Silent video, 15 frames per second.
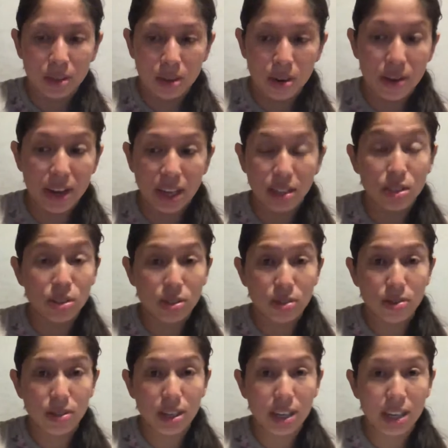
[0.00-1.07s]
crayons. You
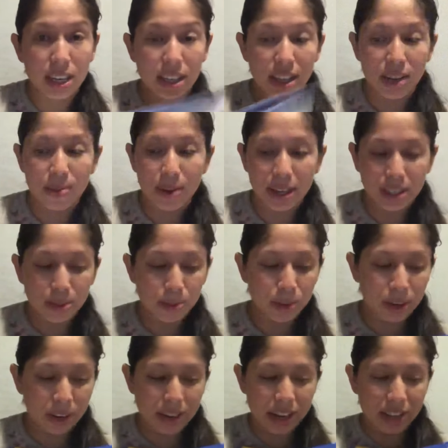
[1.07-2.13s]
do need the
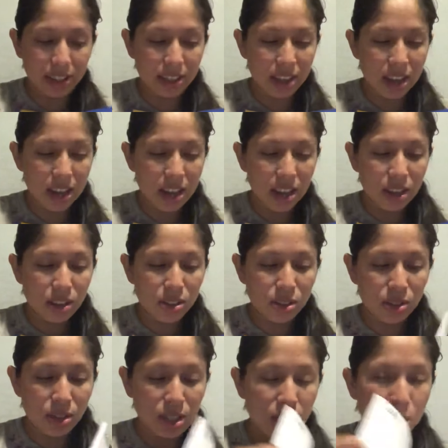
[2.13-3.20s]
erasable crayons.
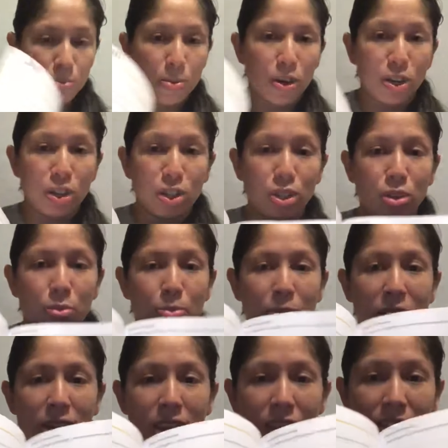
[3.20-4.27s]
So this is part 2,
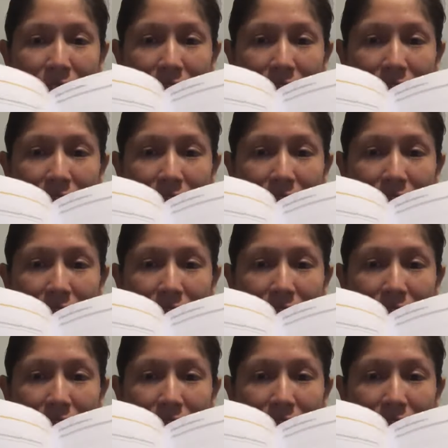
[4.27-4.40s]
but